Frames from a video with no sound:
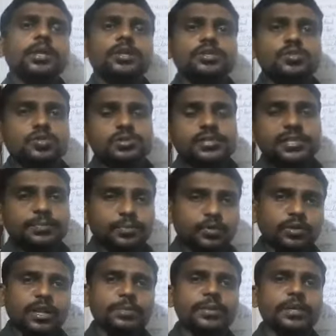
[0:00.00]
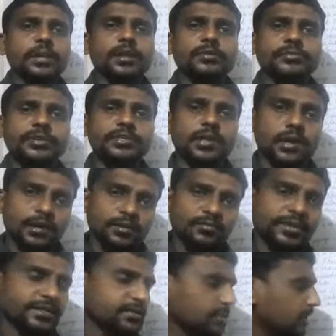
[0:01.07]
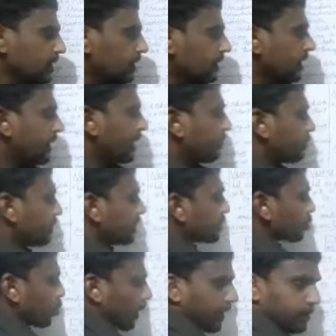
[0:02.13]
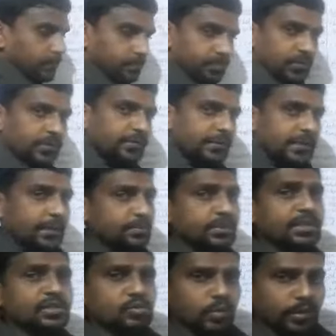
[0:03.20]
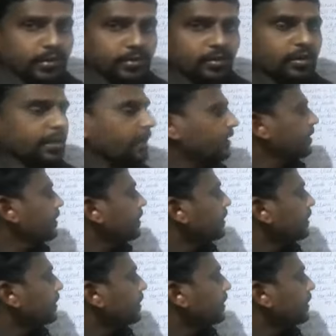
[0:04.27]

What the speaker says: So C programming language always the depth is 1. Okay,